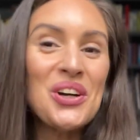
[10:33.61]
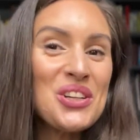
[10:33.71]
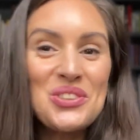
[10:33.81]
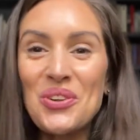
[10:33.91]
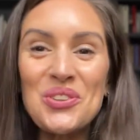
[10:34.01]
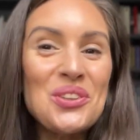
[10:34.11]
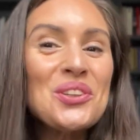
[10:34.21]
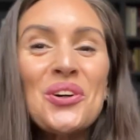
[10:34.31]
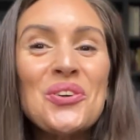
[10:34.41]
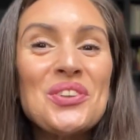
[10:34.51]
So not
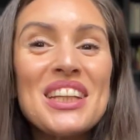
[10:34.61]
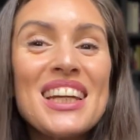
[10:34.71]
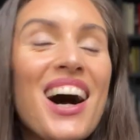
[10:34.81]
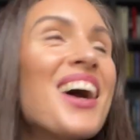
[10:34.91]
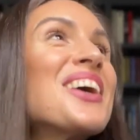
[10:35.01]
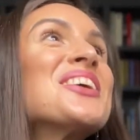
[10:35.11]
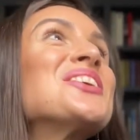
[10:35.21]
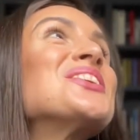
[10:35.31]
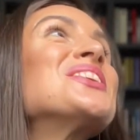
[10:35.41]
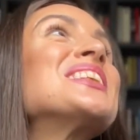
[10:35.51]
only are
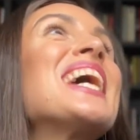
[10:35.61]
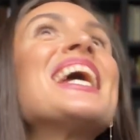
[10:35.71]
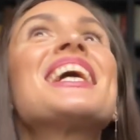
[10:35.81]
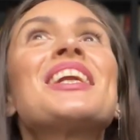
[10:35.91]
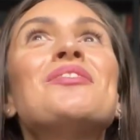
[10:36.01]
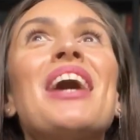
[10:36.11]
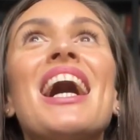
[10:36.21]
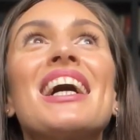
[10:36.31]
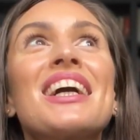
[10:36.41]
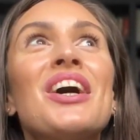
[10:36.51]
you taken
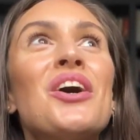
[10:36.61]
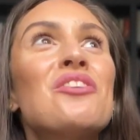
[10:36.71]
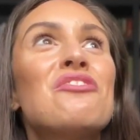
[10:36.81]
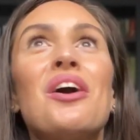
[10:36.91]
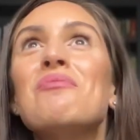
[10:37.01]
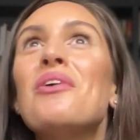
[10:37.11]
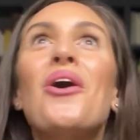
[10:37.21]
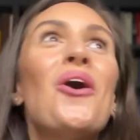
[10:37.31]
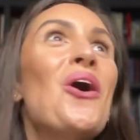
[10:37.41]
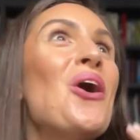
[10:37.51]
aback from
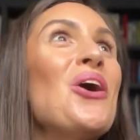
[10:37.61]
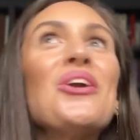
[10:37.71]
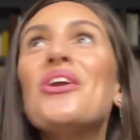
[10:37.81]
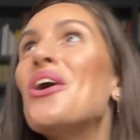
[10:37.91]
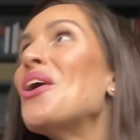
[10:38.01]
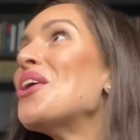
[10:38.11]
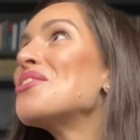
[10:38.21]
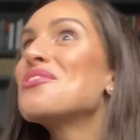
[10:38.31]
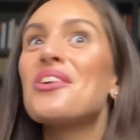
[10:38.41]
all of